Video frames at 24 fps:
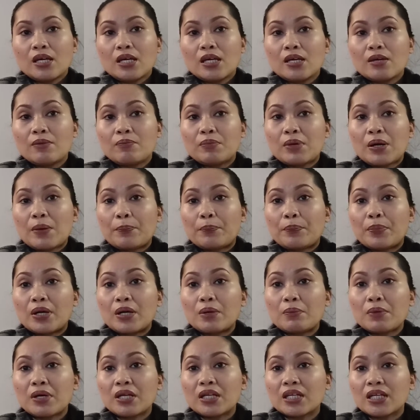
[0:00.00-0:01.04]
If a
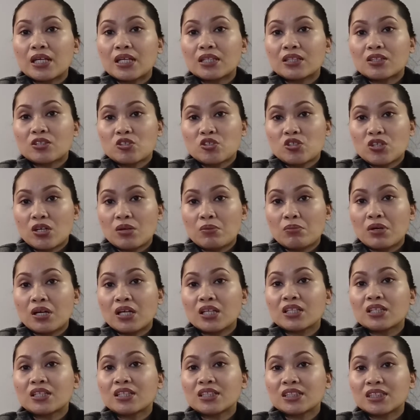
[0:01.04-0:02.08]
permanent
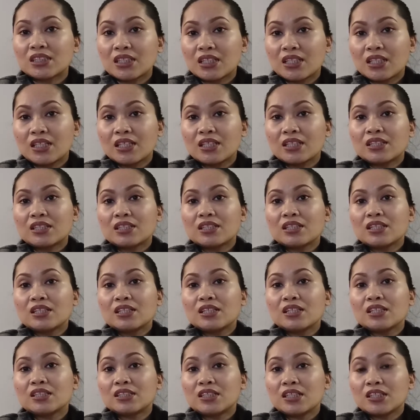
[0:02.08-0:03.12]
German resident
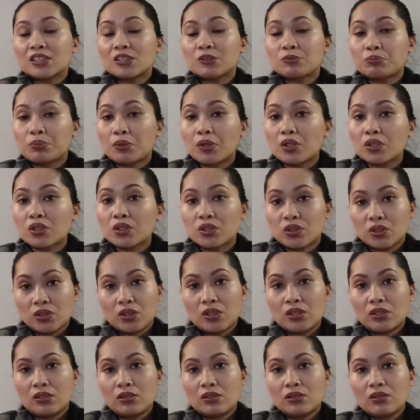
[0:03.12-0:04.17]
is the
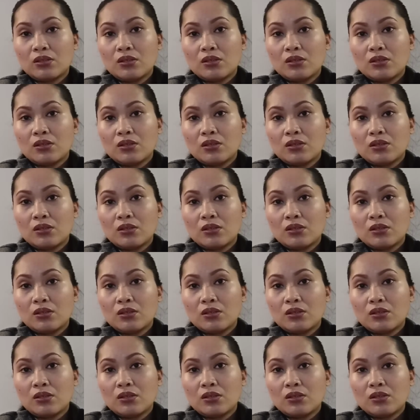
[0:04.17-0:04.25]
sponsor,